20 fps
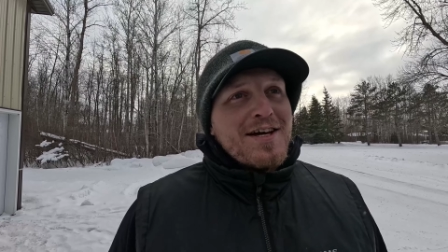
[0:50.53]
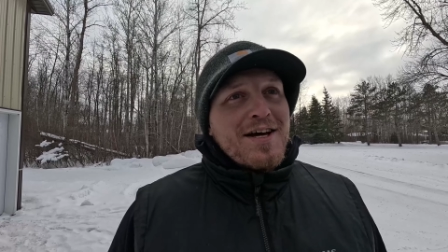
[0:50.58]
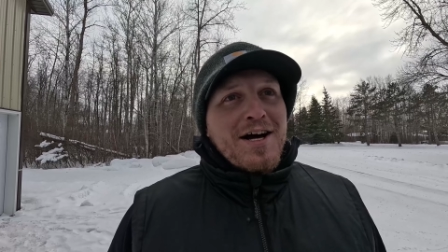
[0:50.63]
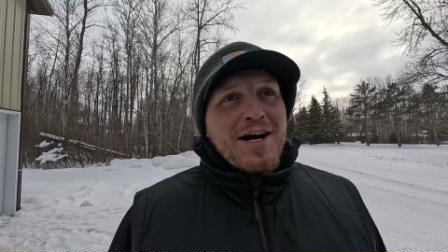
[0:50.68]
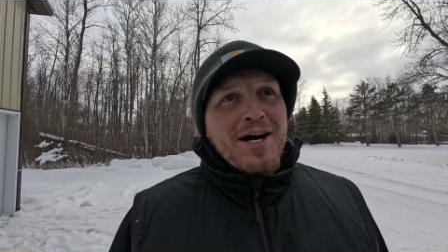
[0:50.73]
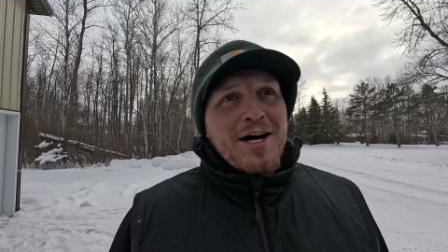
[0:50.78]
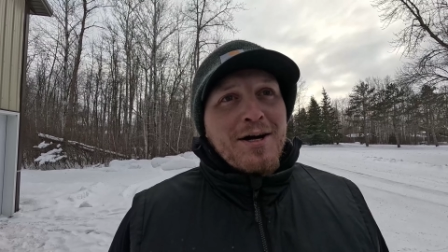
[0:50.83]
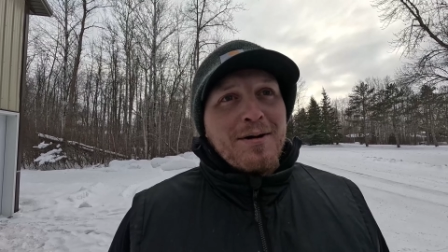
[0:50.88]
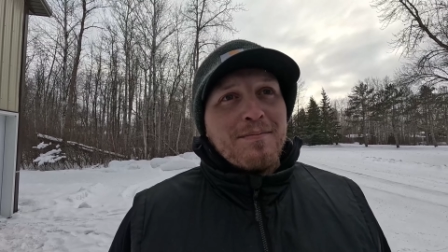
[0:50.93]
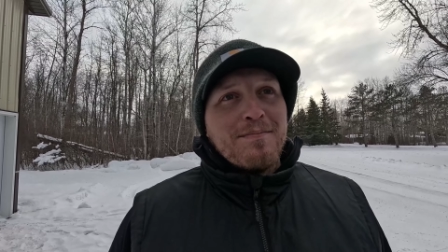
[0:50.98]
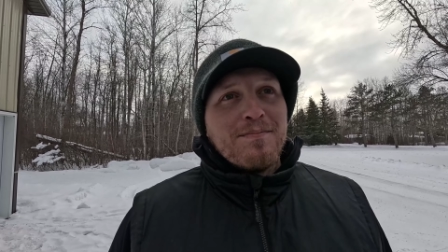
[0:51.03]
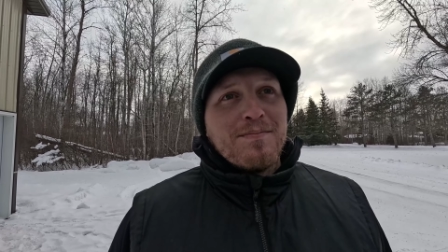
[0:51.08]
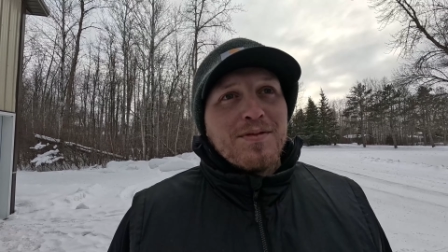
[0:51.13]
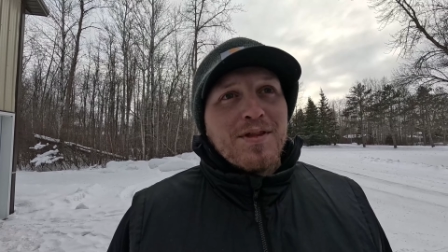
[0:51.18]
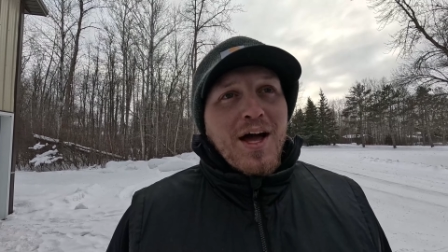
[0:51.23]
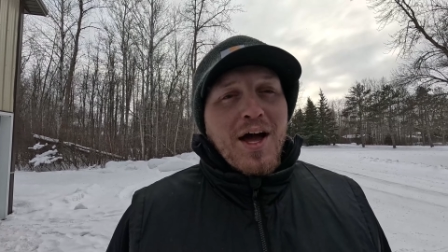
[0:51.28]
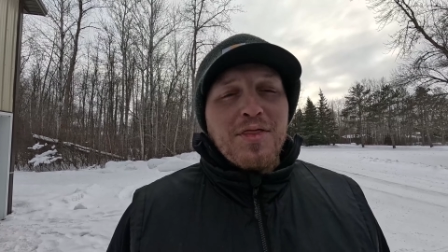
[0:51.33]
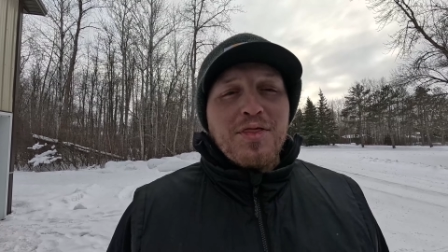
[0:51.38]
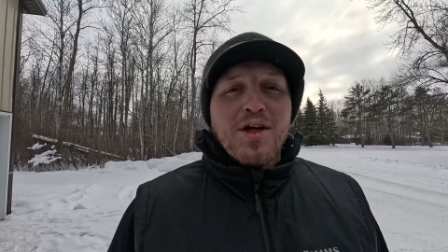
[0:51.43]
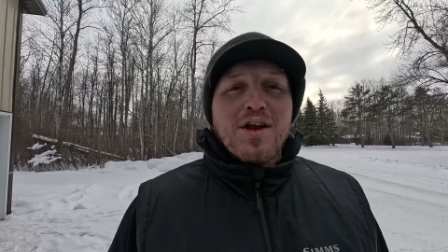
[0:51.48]

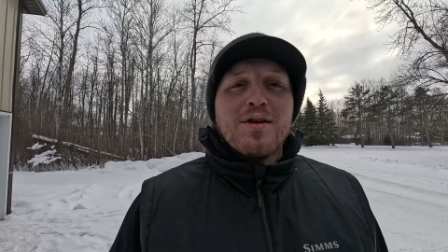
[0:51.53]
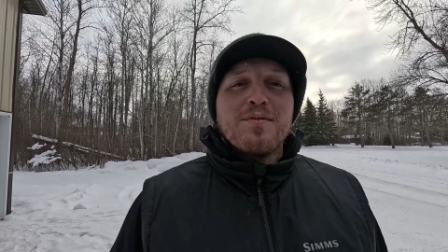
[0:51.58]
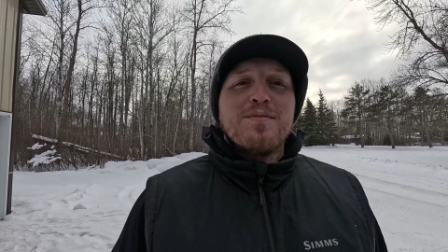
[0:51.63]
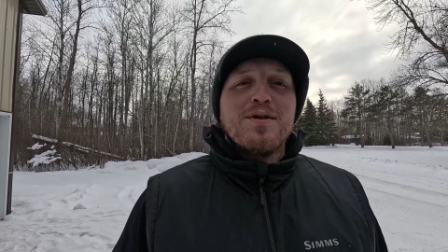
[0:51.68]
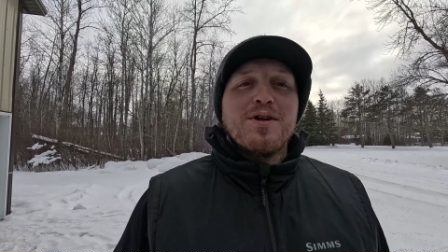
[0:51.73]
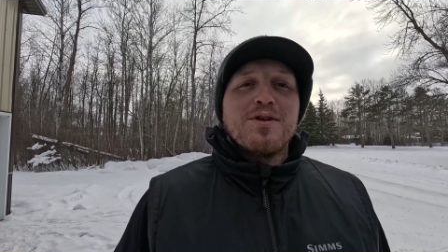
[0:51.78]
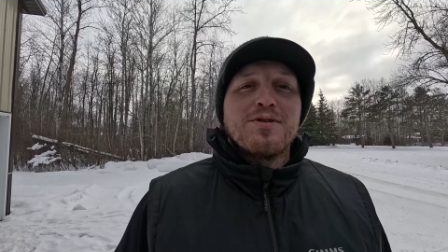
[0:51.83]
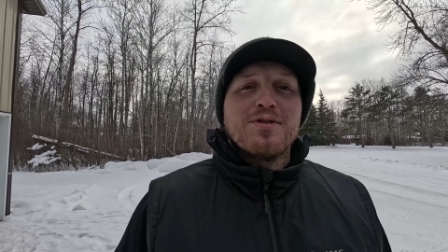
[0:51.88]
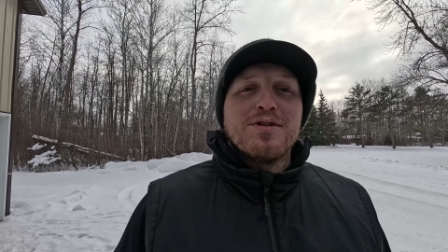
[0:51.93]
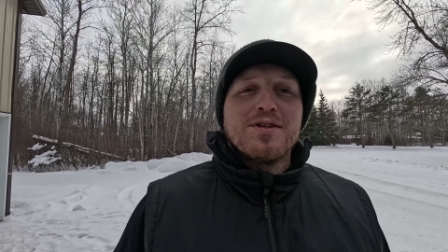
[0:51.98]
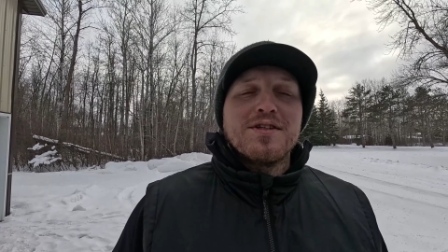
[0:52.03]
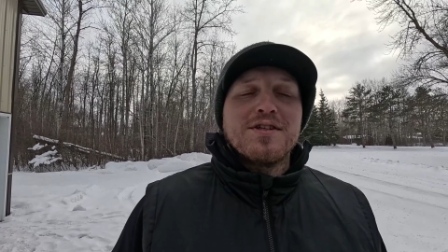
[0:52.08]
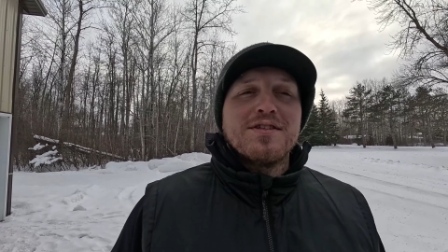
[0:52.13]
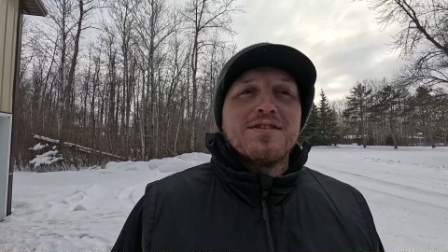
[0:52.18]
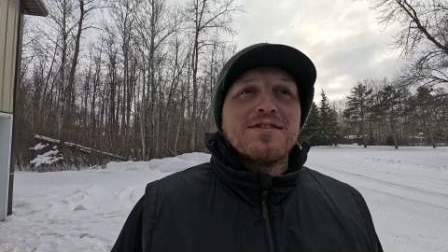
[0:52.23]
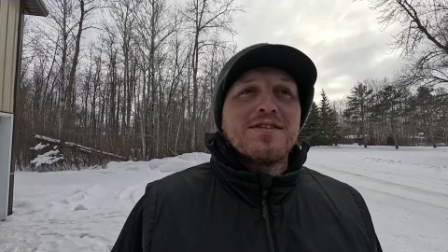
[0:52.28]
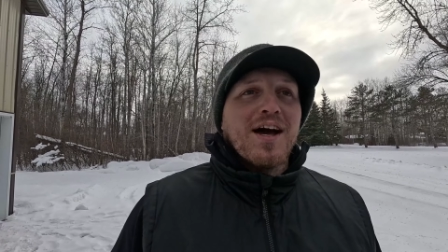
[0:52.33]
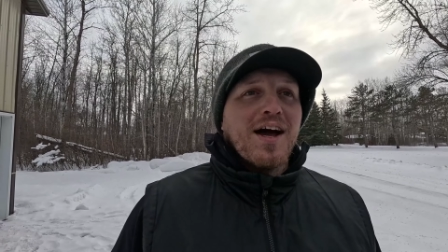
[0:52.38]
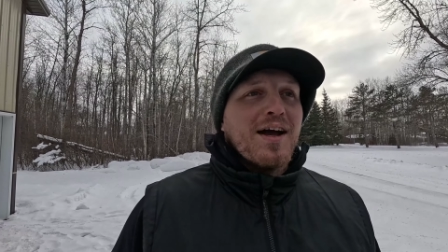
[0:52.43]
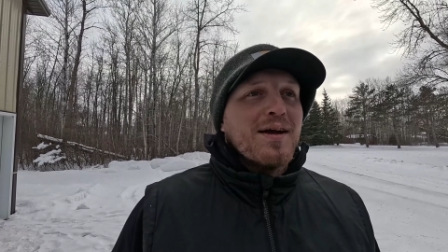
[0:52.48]
I thought it'd be a really
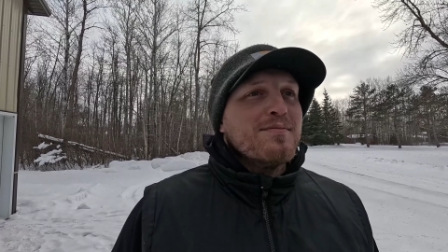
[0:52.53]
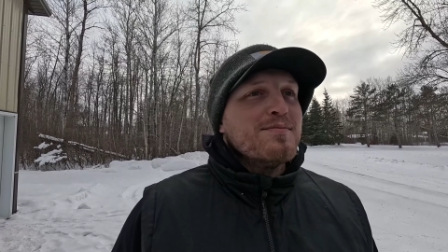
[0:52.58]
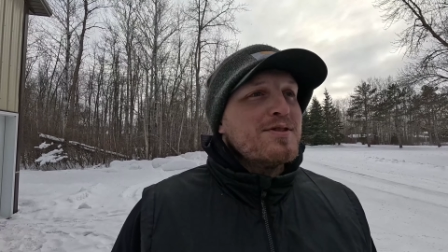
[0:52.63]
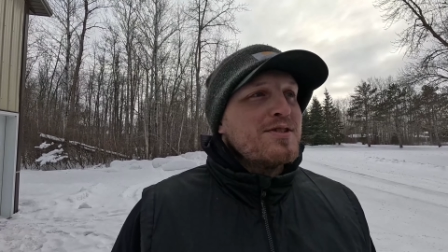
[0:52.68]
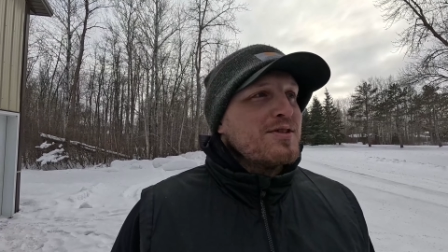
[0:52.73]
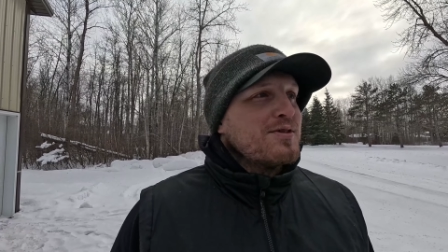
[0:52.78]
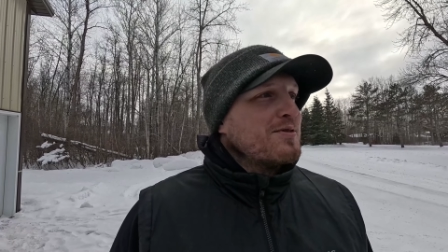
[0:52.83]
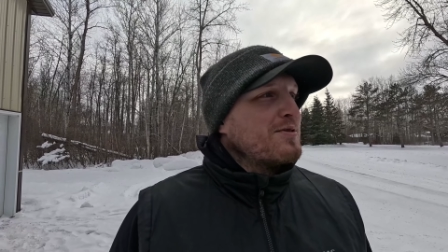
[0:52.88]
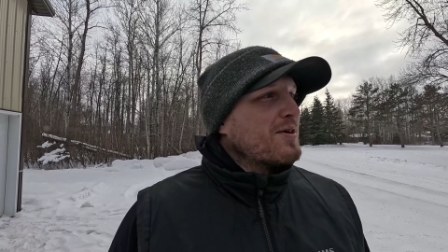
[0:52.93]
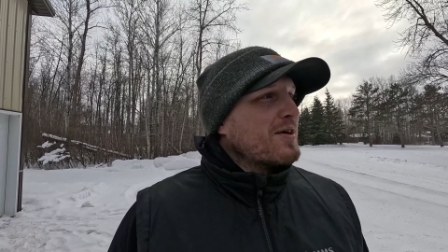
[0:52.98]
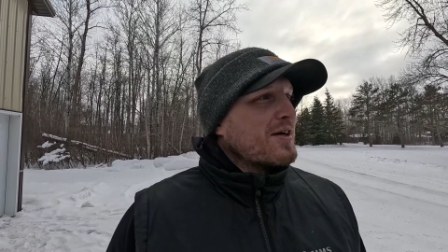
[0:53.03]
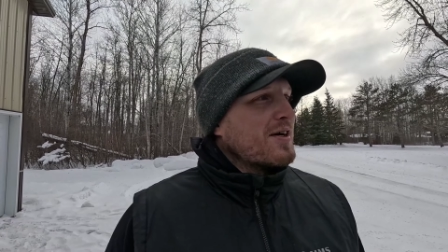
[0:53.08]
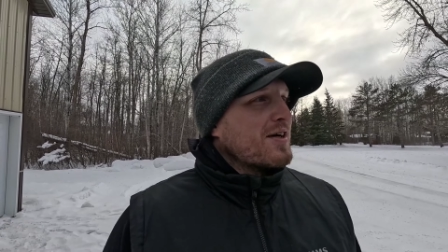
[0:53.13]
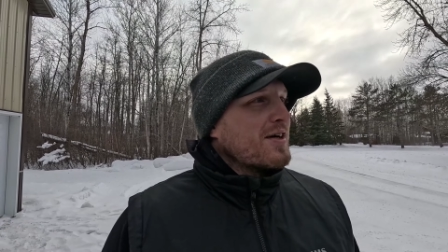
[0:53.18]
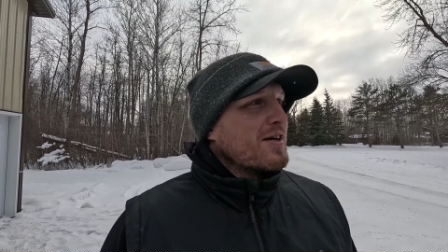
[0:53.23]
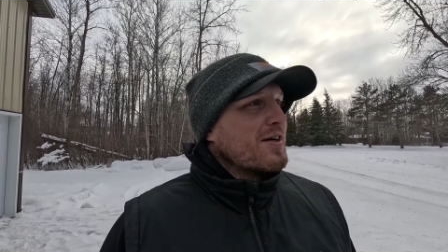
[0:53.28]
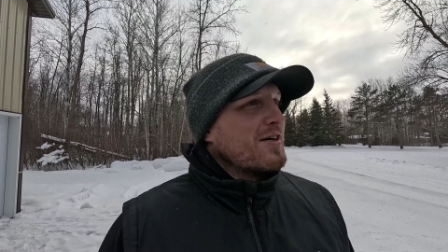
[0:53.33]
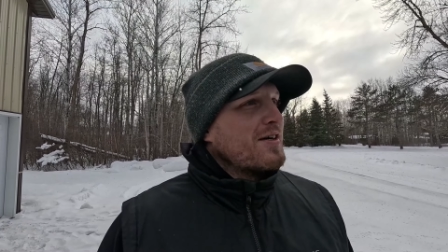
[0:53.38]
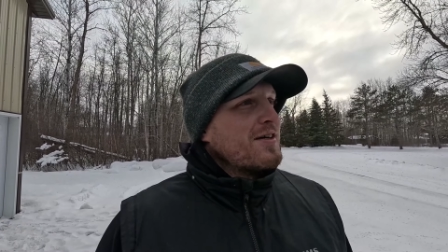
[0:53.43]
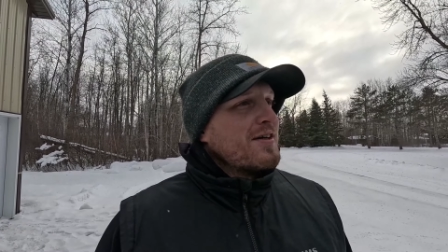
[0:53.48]
good time
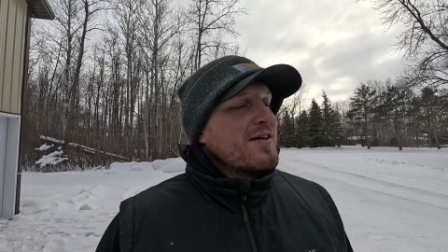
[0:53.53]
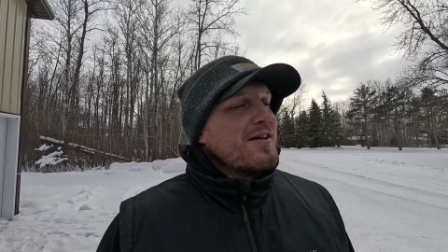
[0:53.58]
to